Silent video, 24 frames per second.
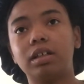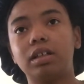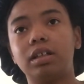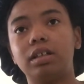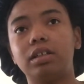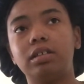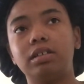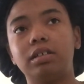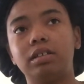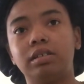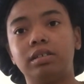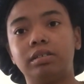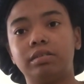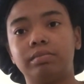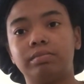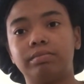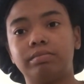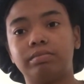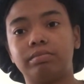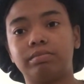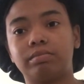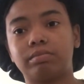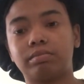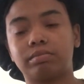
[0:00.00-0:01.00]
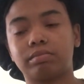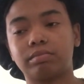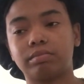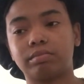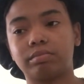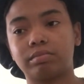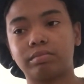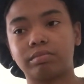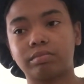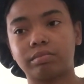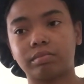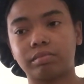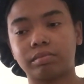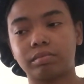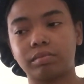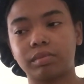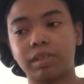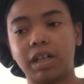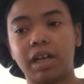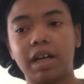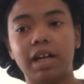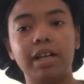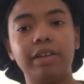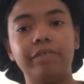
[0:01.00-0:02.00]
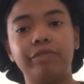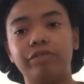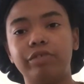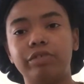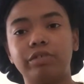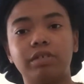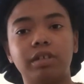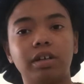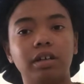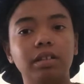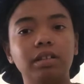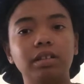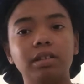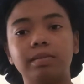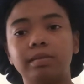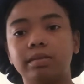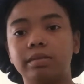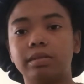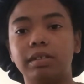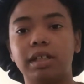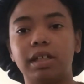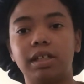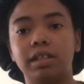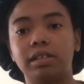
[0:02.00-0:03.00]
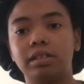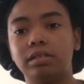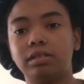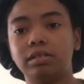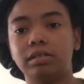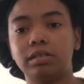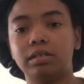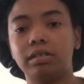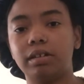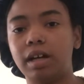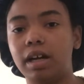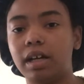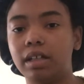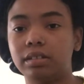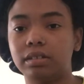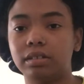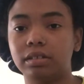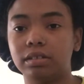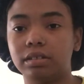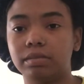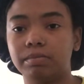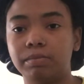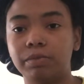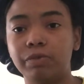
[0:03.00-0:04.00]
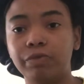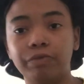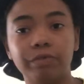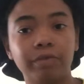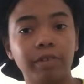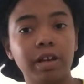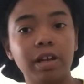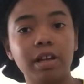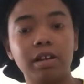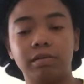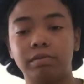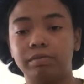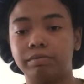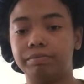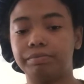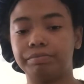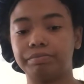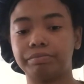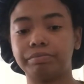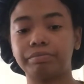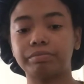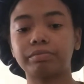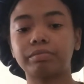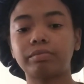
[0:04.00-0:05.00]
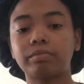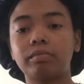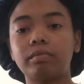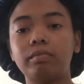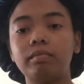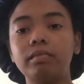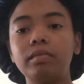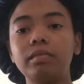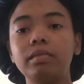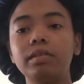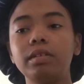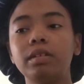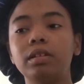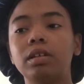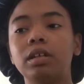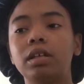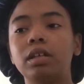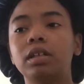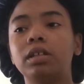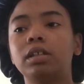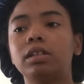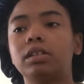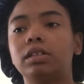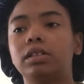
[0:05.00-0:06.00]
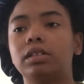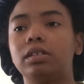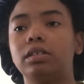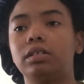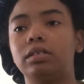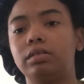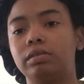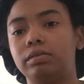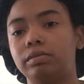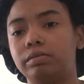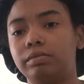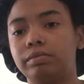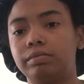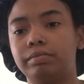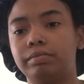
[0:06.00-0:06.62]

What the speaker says: and I didn't feel comfortable, like, so I had to move around. So